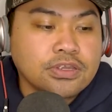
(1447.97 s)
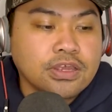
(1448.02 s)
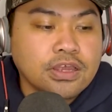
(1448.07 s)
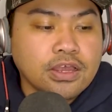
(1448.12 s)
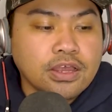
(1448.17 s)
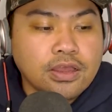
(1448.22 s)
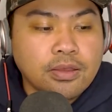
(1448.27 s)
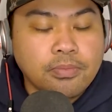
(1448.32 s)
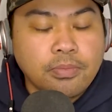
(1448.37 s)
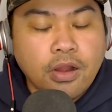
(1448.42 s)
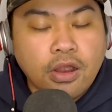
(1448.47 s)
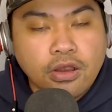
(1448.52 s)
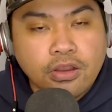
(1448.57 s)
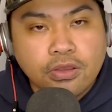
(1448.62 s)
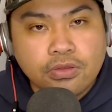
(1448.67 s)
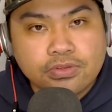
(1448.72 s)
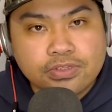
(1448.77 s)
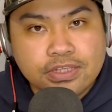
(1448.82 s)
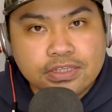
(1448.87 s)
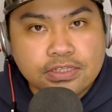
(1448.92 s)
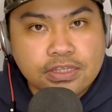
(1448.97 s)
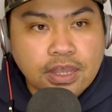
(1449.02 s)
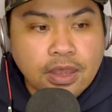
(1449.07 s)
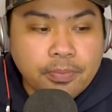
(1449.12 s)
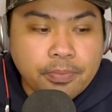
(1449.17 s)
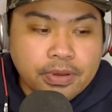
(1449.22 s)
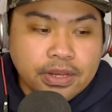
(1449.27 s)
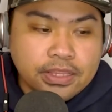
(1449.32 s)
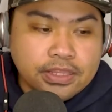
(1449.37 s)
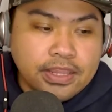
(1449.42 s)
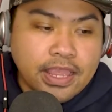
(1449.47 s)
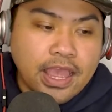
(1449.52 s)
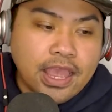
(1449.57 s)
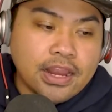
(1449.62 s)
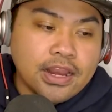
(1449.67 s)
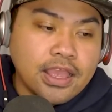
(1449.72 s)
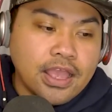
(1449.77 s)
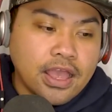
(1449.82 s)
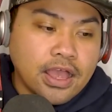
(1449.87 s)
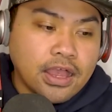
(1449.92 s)
Arcos is a company
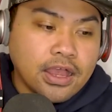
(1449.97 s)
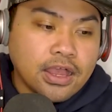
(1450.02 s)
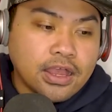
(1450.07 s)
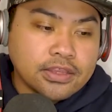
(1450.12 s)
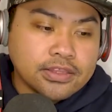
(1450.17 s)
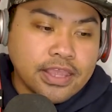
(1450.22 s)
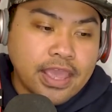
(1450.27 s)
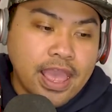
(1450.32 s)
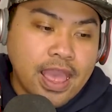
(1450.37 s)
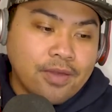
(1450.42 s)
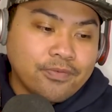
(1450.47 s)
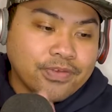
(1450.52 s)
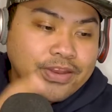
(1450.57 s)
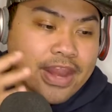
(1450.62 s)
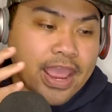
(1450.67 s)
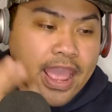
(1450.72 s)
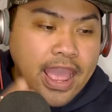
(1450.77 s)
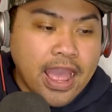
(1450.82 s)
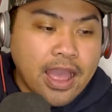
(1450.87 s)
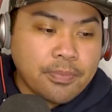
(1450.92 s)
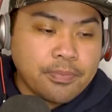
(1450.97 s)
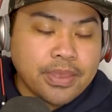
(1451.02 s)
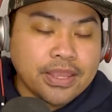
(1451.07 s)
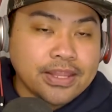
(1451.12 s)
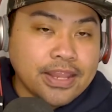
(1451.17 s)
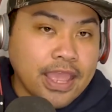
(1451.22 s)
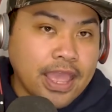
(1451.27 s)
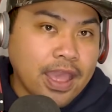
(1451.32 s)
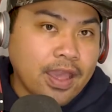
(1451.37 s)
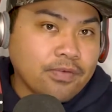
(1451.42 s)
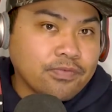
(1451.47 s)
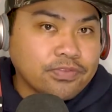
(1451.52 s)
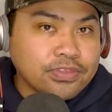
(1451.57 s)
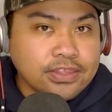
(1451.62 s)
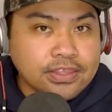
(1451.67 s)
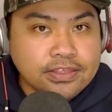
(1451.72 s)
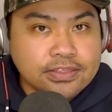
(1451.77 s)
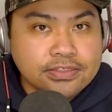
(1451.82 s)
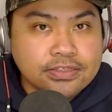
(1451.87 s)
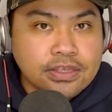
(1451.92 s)
that they have an app, and they have
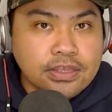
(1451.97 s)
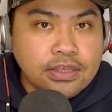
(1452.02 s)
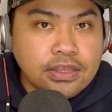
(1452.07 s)
these